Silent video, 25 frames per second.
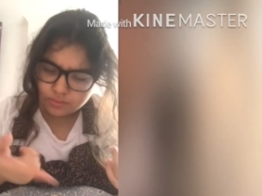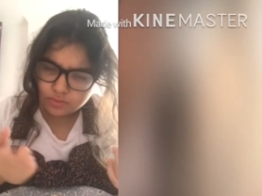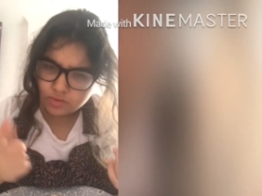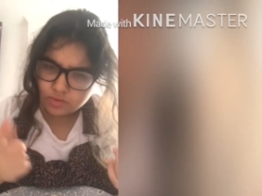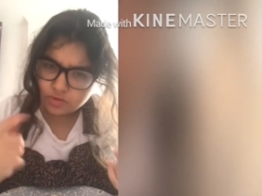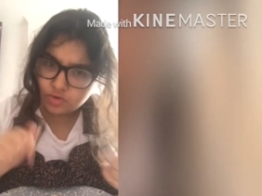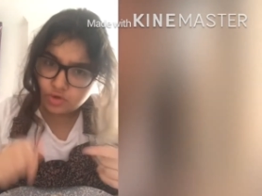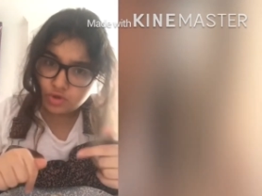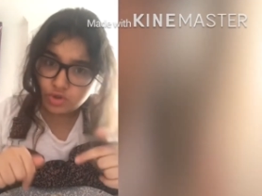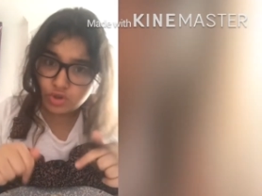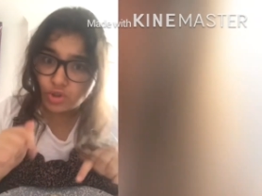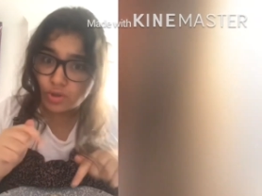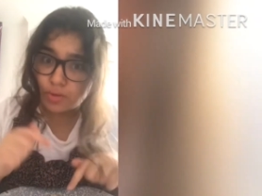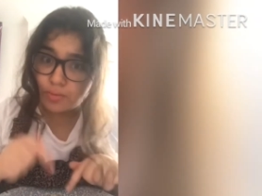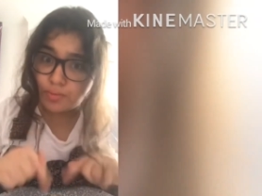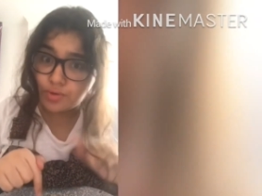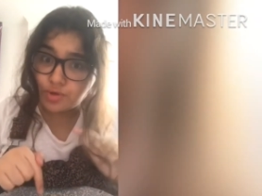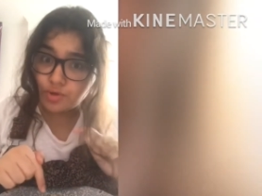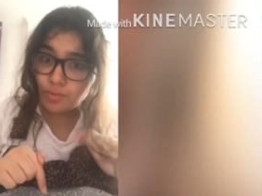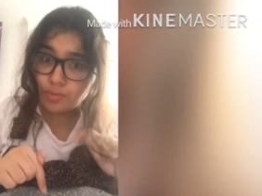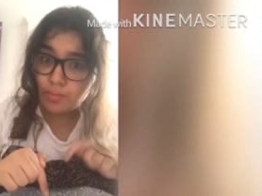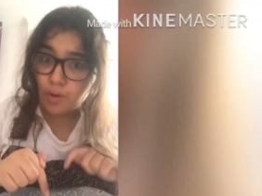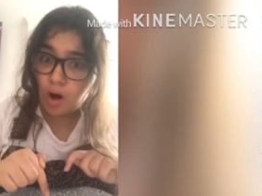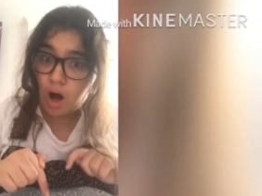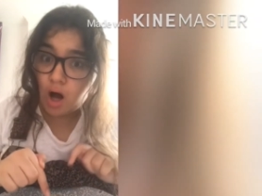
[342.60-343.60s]

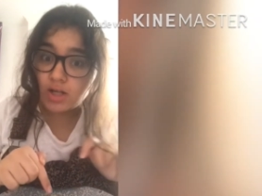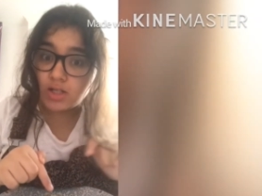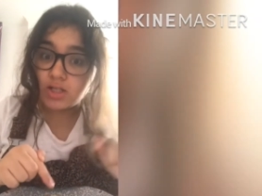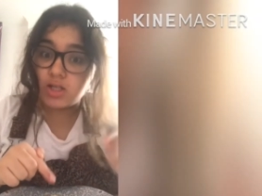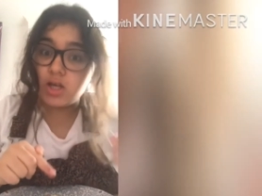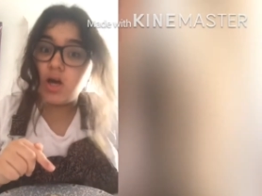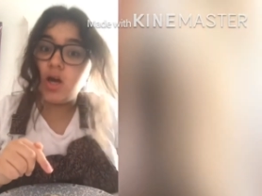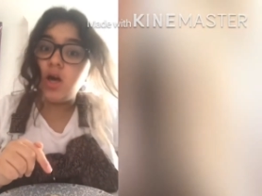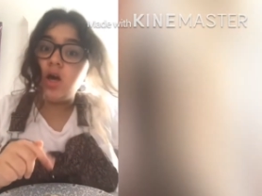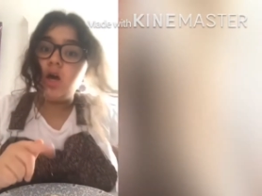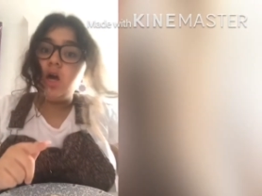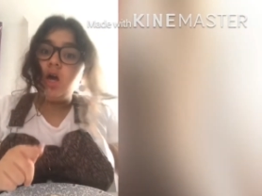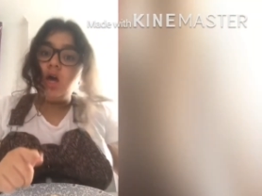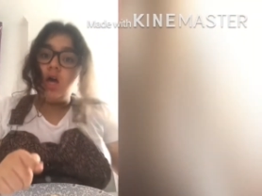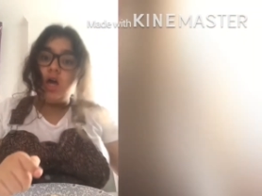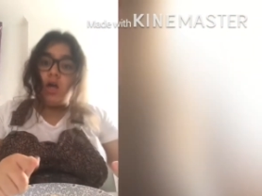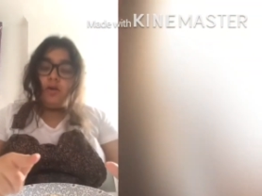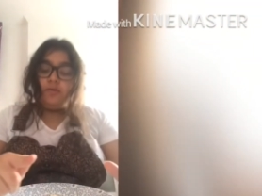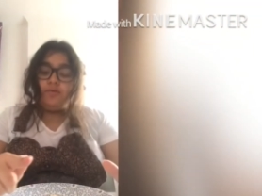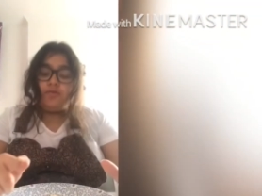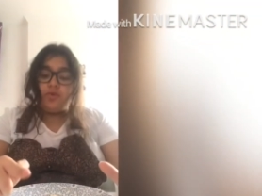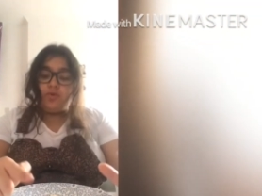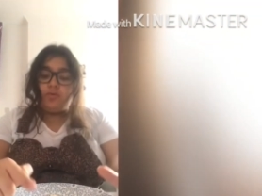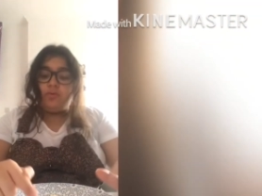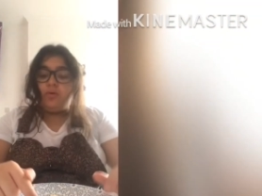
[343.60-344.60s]
description box.
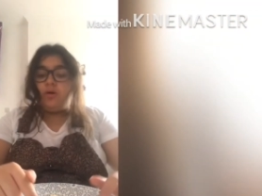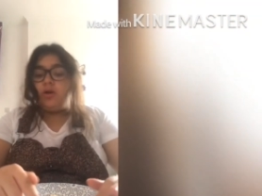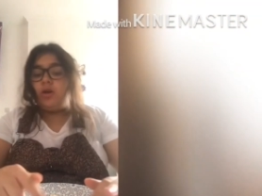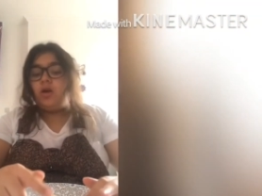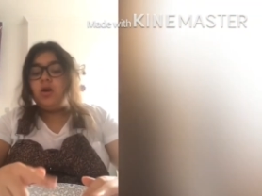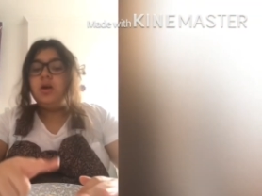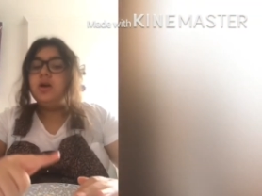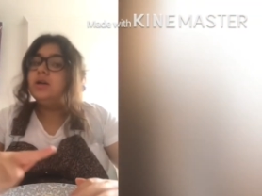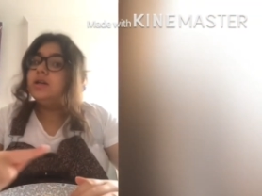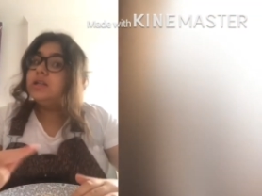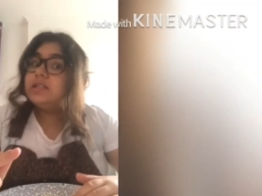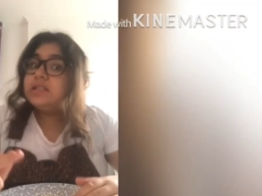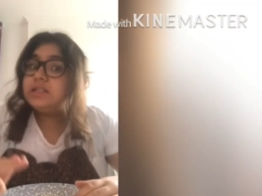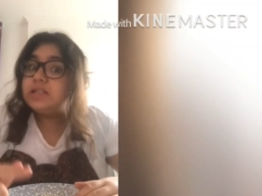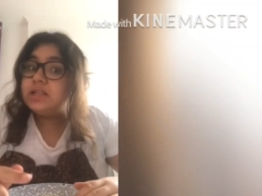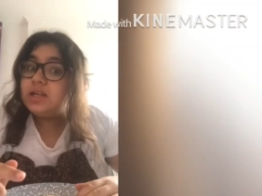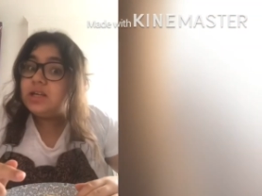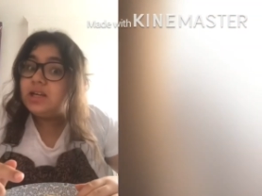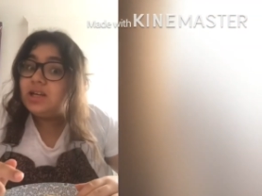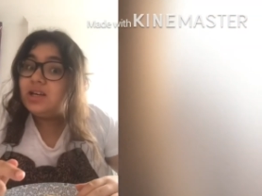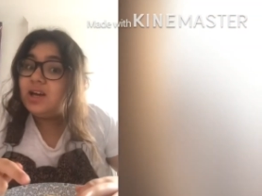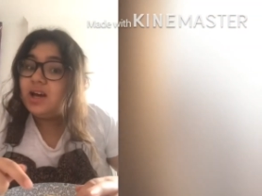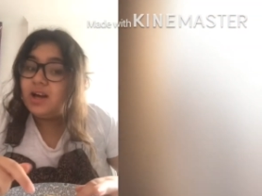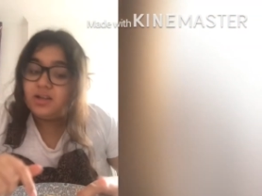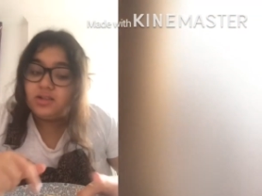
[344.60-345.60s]
If you wanna
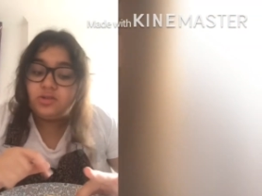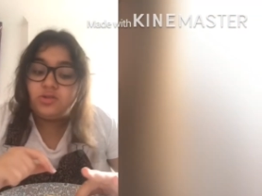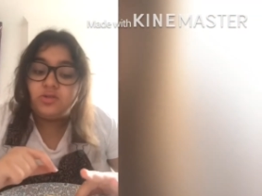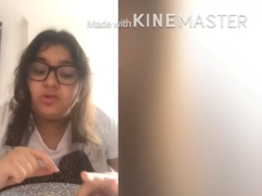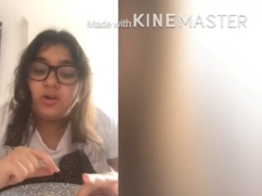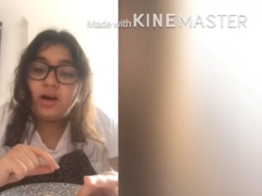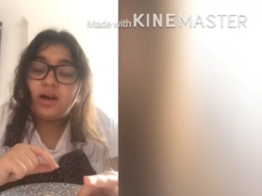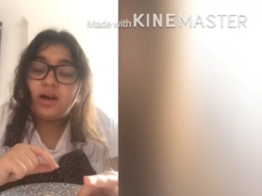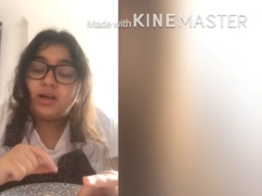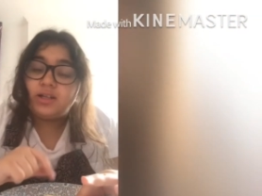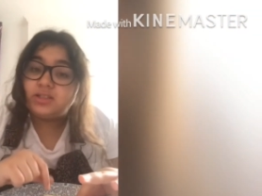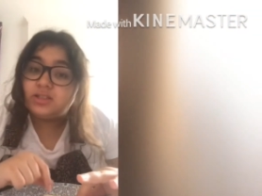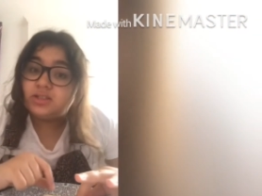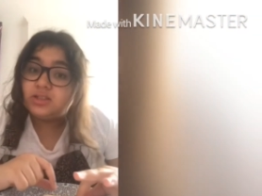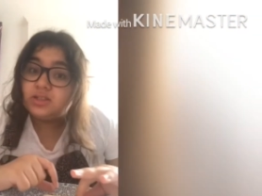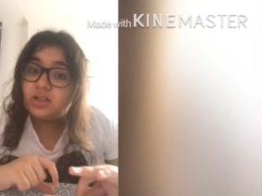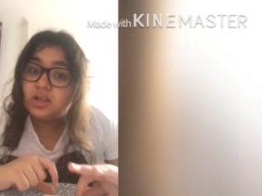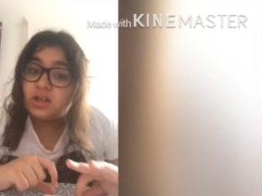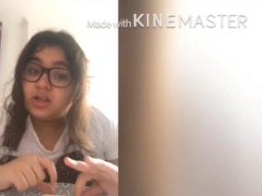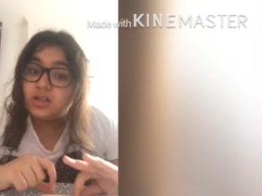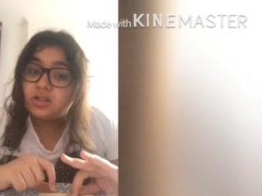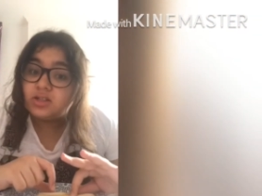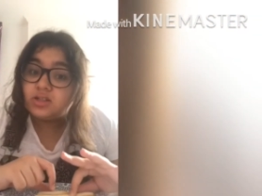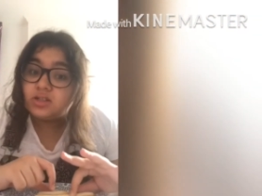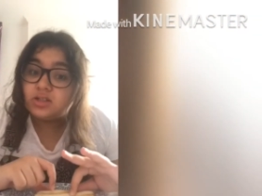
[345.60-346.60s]
see it and do as it
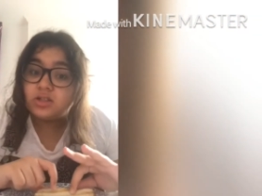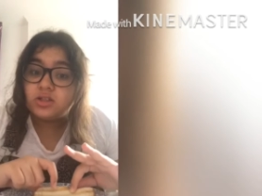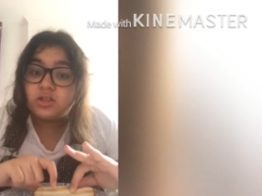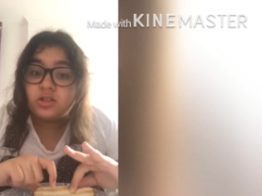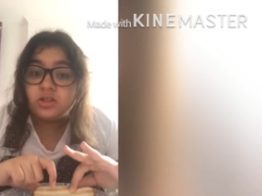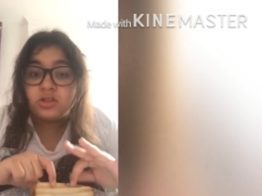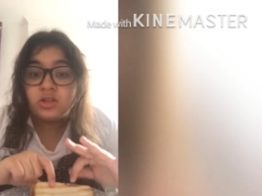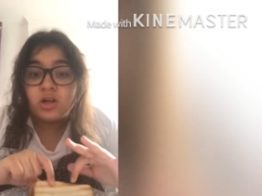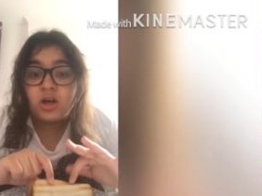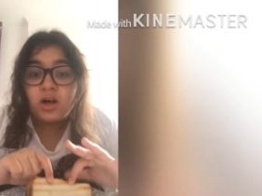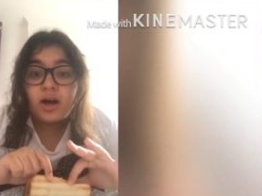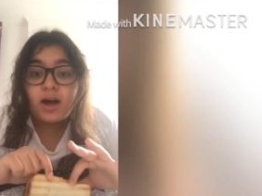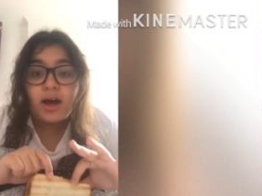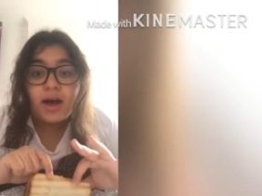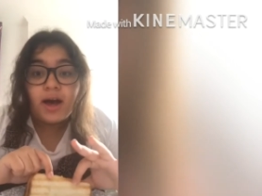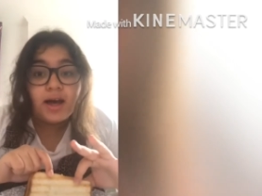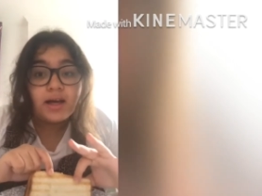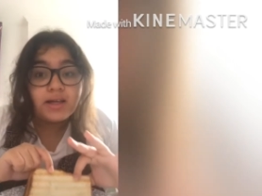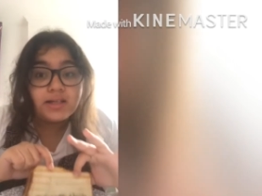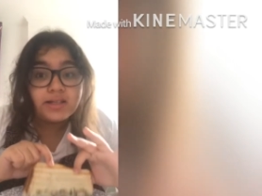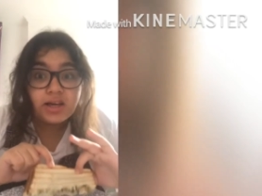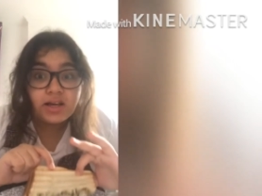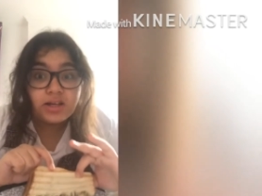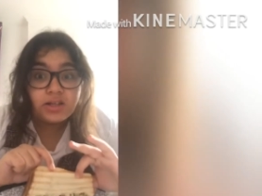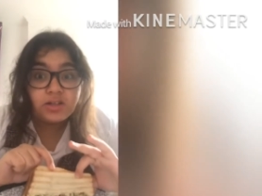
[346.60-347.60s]
does, not
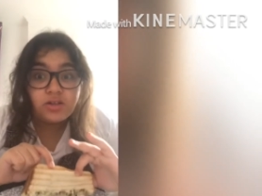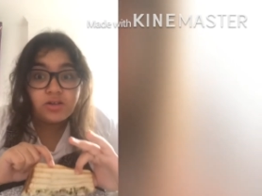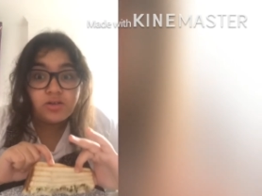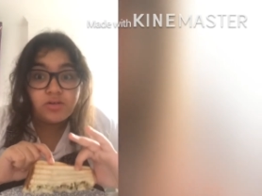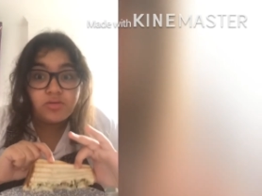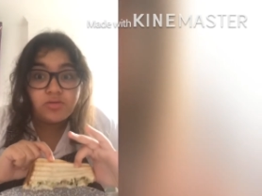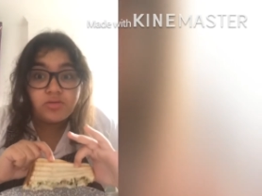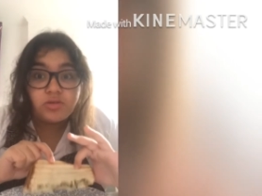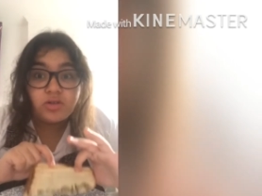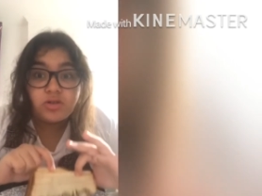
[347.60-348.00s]
as I do.